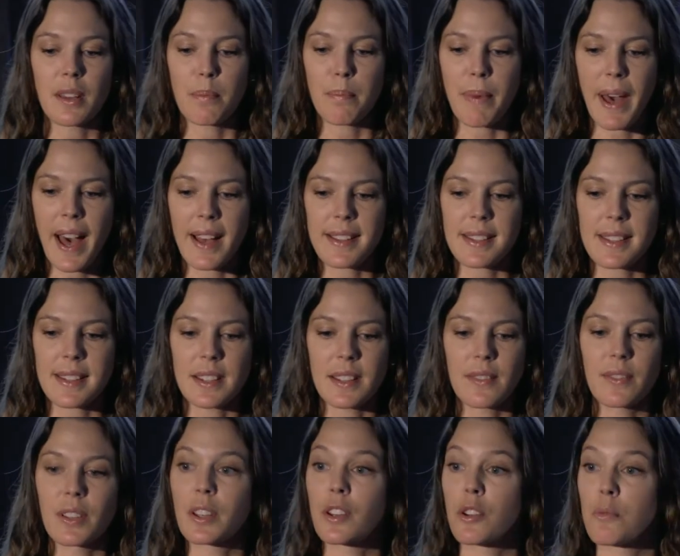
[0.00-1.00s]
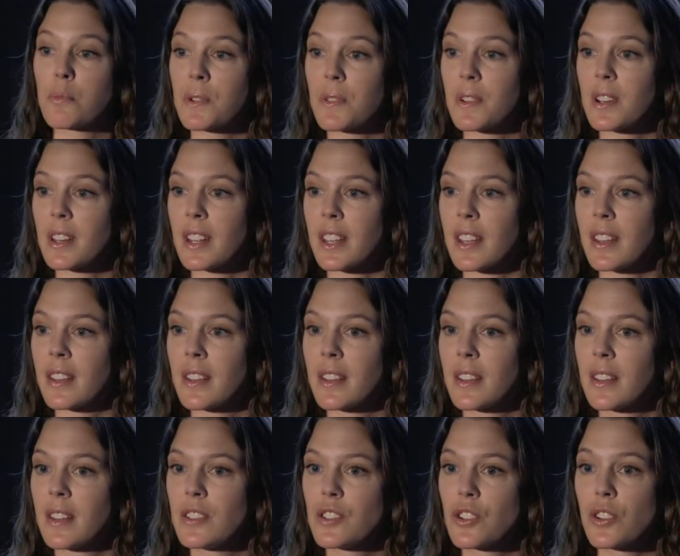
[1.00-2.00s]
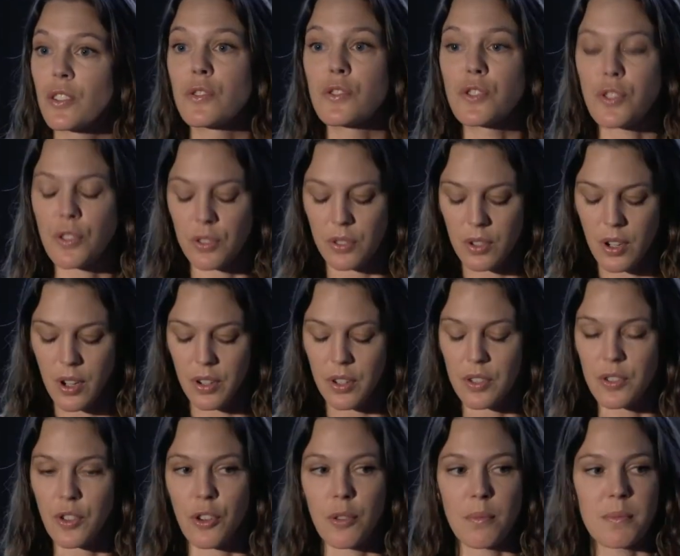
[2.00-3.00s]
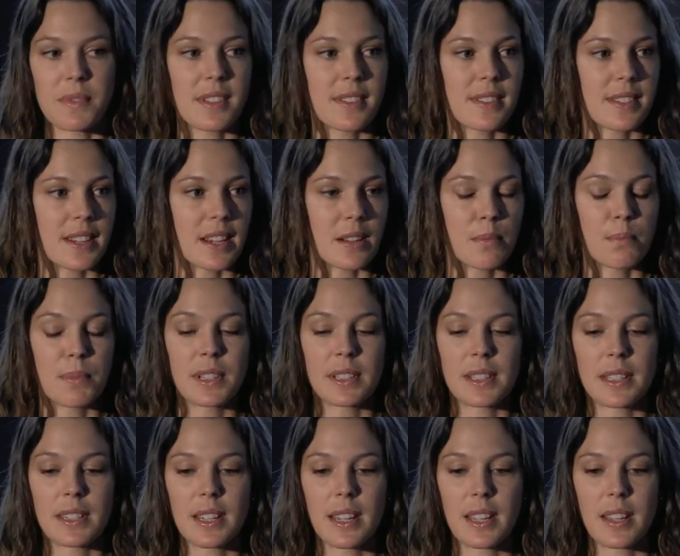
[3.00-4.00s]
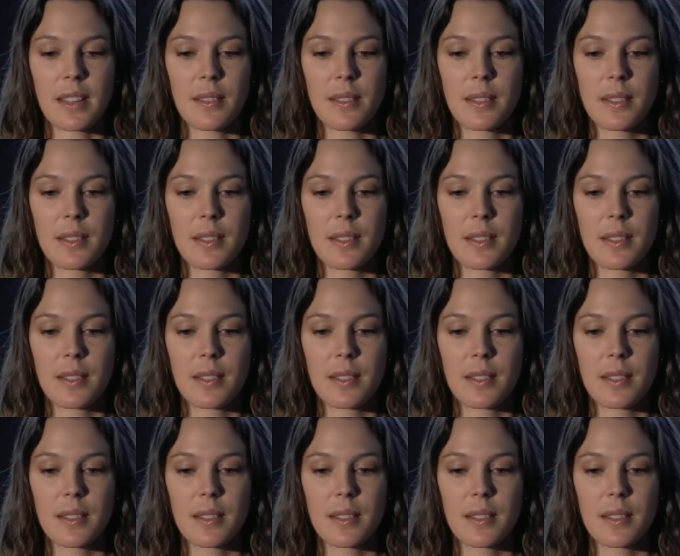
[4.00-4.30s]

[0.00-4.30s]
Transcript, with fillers: capacity of the community to ensure longer term sustainability.